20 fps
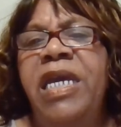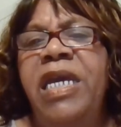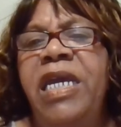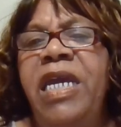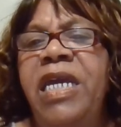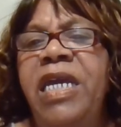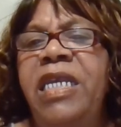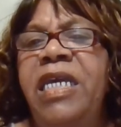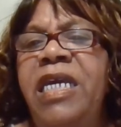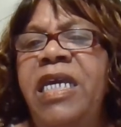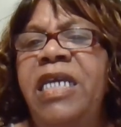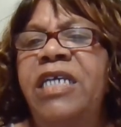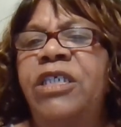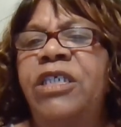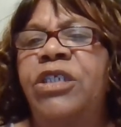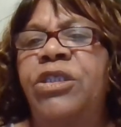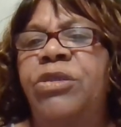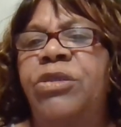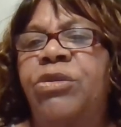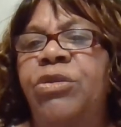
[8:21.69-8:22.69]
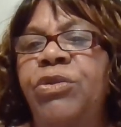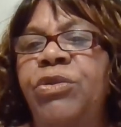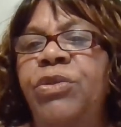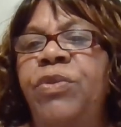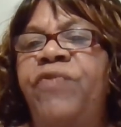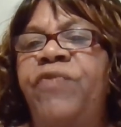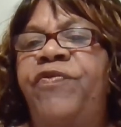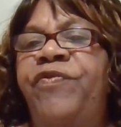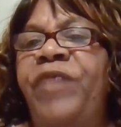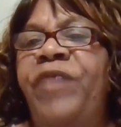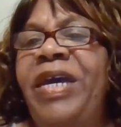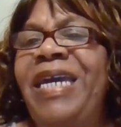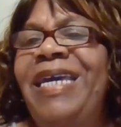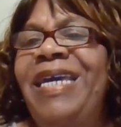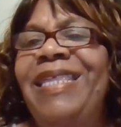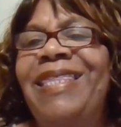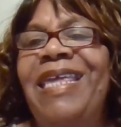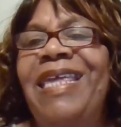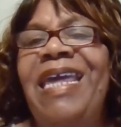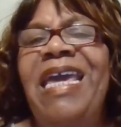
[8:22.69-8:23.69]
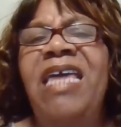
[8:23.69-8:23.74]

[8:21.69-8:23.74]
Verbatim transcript: It is through faith